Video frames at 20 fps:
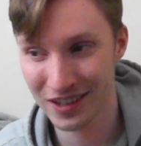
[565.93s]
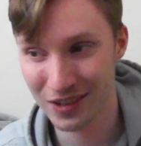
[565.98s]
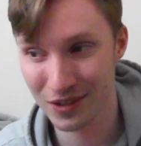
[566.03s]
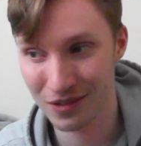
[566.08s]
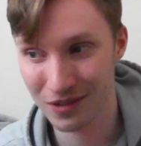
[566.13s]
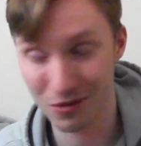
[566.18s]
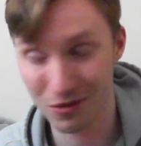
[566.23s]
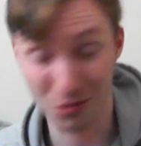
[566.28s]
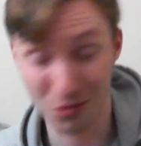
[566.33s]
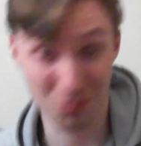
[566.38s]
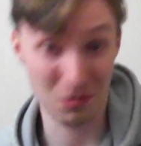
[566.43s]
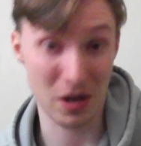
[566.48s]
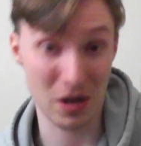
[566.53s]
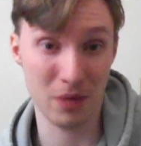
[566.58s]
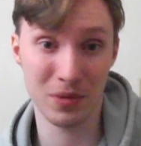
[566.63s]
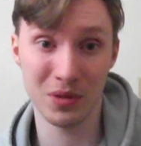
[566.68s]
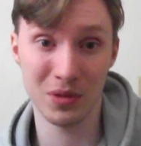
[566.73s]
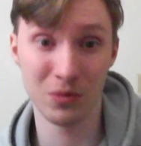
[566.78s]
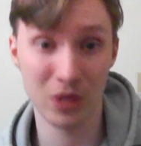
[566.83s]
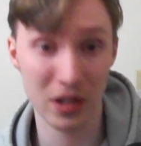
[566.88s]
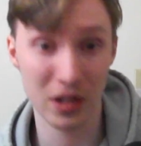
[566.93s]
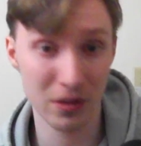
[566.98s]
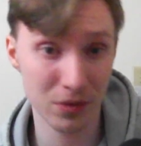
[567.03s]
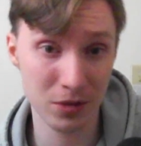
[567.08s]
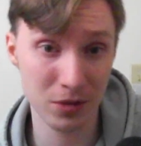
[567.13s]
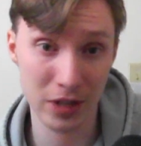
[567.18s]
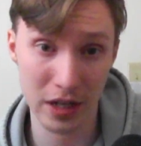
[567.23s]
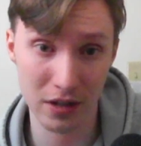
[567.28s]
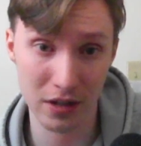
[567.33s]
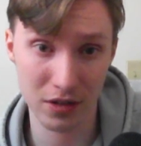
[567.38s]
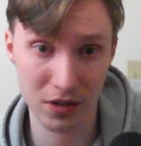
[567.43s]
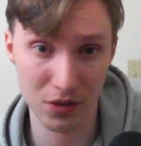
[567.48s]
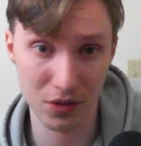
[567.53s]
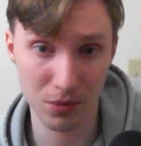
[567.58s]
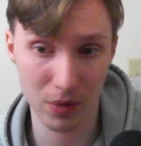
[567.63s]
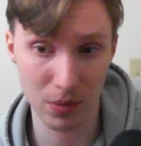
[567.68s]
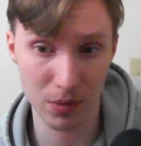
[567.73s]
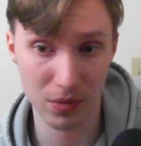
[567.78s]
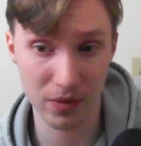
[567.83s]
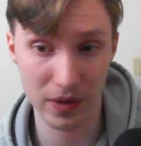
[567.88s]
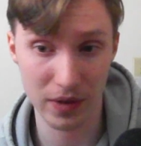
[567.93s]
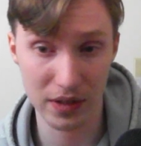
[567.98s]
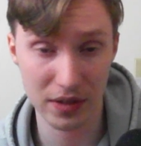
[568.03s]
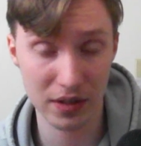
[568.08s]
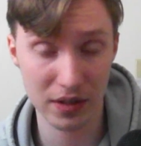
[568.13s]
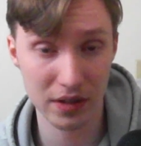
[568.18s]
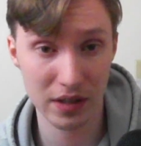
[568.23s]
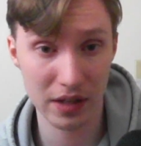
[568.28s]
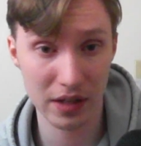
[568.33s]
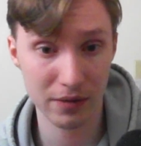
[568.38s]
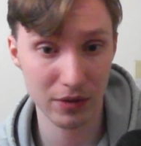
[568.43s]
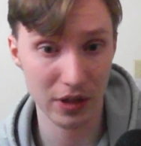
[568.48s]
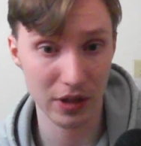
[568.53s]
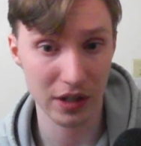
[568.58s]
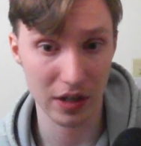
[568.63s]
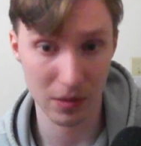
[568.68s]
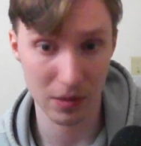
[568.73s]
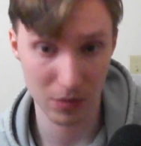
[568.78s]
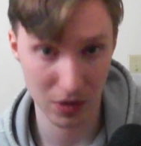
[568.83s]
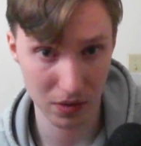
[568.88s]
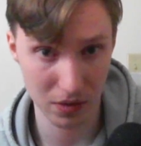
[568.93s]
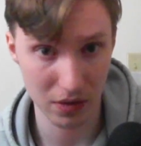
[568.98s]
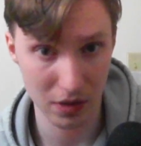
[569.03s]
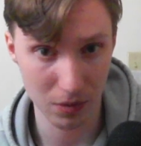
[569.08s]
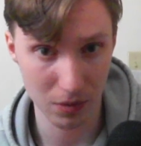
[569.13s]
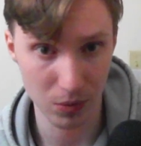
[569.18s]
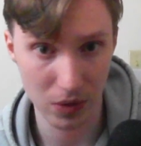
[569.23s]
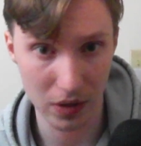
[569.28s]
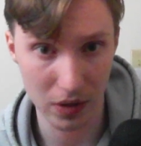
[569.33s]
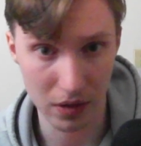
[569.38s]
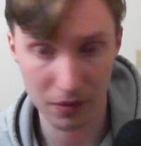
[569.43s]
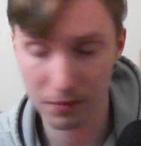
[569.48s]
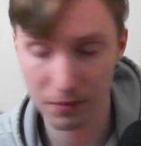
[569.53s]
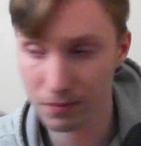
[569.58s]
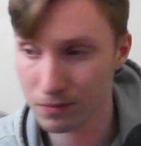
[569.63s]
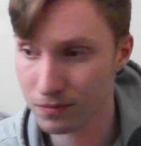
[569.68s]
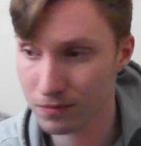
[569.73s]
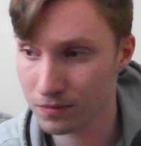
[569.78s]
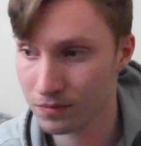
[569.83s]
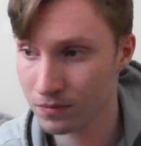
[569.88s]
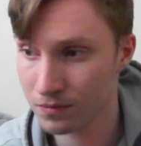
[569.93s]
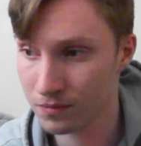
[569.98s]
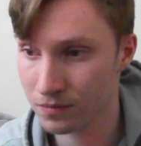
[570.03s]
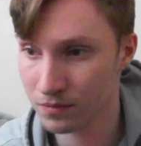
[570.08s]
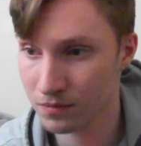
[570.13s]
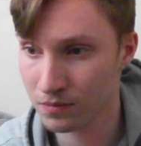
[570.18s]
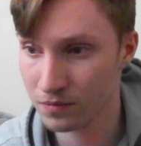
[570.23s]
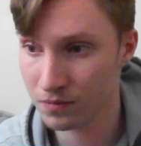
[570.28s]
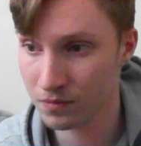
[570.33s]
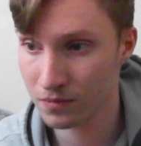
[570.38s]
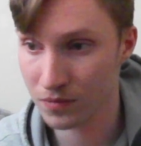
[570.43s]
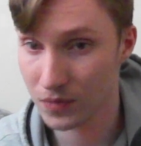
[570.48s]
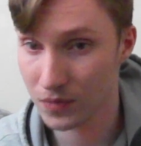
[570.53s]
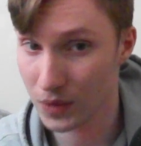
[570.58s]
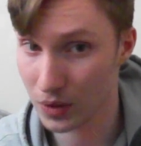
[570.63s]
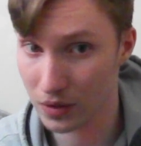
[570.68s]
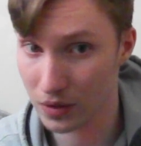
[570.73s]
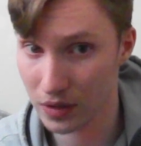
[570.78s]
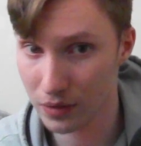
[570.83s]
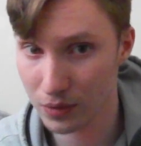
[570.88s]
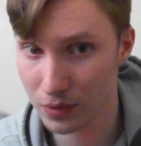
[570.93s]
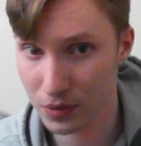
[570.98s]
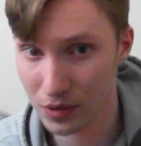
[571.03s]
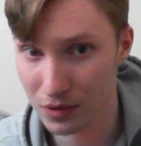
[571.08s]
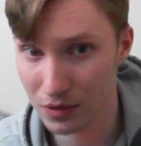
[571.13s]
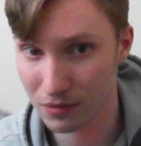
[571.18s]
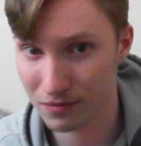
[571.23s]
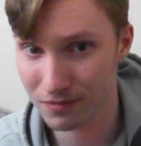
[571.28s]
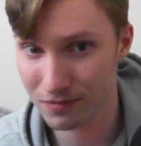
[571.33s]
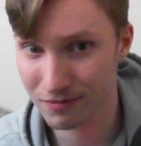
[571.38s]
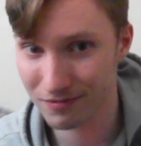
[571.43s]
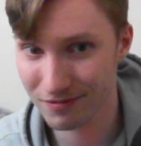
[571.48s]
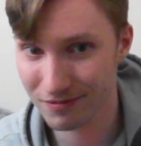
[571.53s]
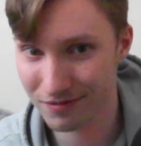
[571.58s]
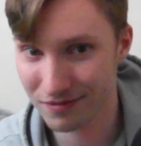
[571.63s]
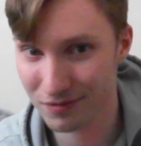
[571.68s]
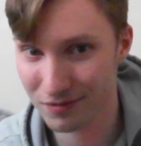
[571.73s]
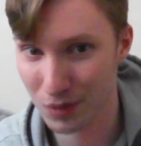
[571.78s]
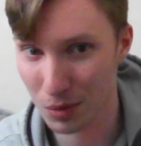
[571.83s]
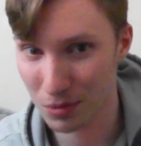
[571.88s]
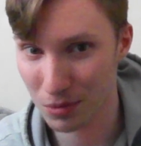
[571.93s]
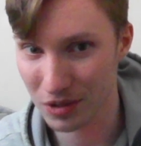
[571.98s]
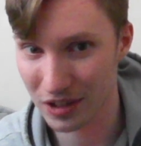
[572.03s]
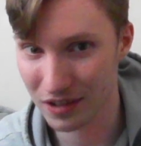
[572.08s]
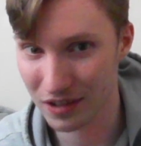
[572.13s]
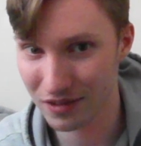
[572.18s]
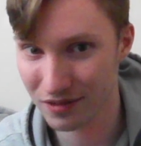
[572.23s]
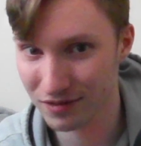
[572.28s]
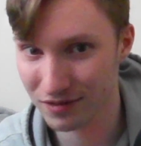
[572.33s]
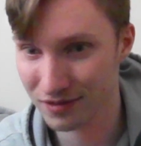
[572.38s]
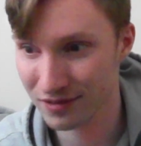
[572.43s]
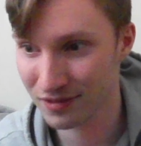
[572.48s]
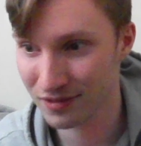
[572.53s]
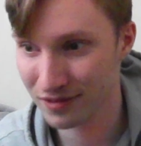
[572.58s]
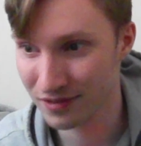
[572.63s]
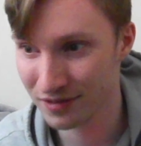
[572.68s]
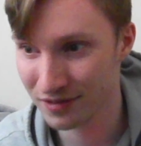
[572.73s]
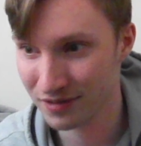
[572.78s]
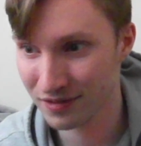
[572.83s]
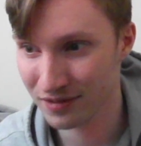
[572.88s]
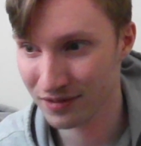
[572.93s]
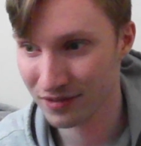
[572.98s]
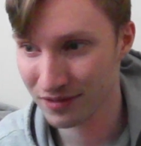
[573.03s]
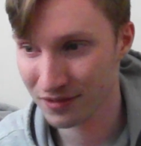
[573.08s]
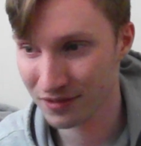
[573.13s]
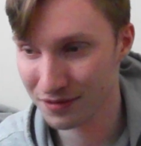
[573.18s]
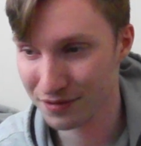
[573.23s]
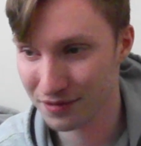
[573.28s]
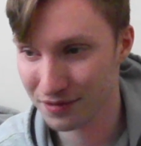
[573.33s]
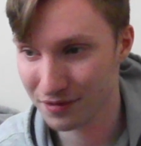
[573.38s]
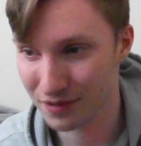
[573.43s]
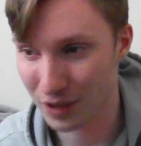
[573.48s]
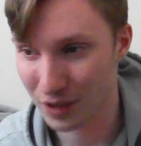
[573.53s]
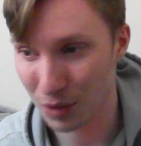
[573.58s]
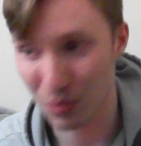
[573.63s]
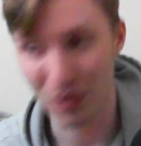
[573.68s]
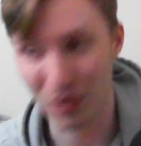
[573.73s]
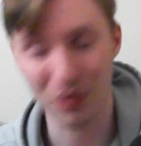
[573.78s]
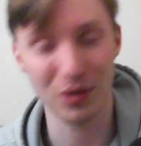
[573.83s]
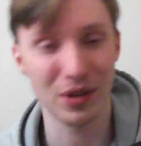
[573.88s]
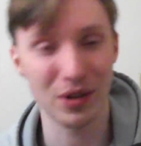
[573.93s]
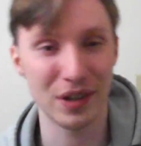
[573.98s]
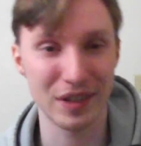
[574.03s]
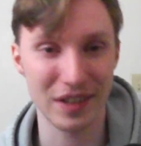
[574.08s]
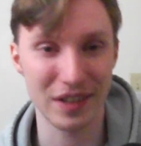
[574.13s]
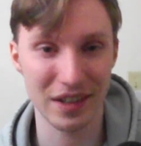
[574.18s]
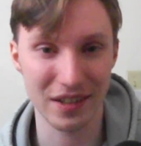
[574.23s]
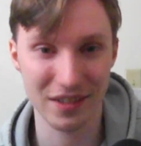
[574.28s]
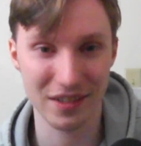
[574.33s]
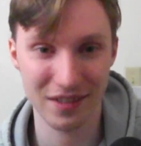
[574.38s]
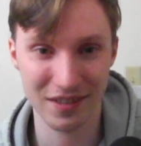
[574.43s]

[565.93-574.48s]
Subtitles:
Or, I mean, whatever challenges you might be facing in life, like I'm here to help you out. You're never alone. Remember that. I hope you have a great day.